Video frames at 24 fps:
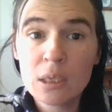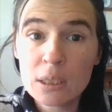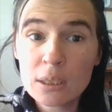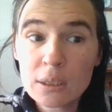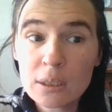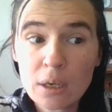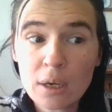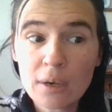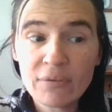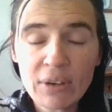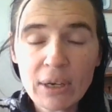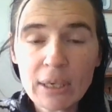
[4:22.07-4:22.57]

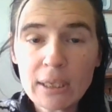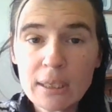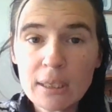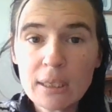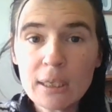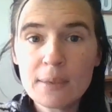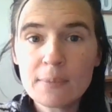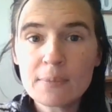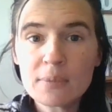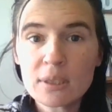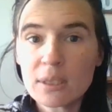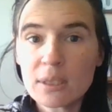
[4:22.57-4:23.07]
start
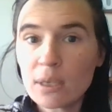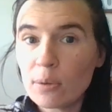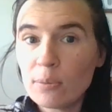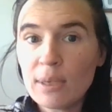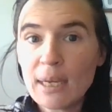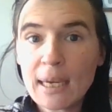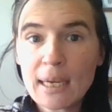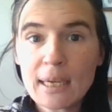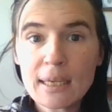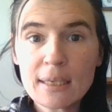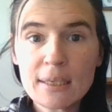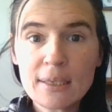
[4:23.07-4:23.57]
affecting him so
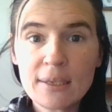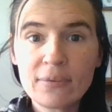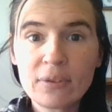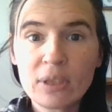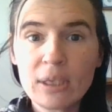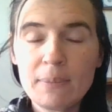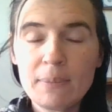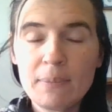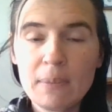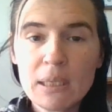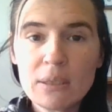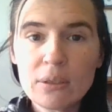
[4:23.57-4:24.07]

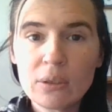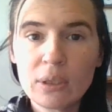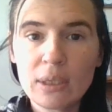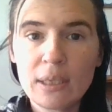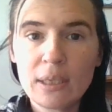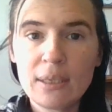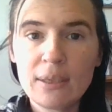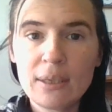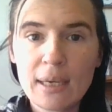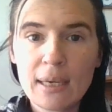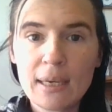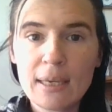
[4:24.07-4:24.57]
negatively
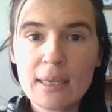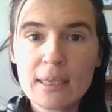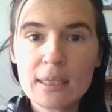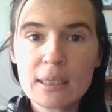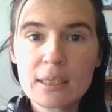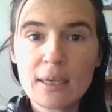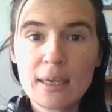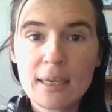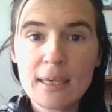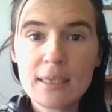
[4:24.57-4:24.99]
mentally that it's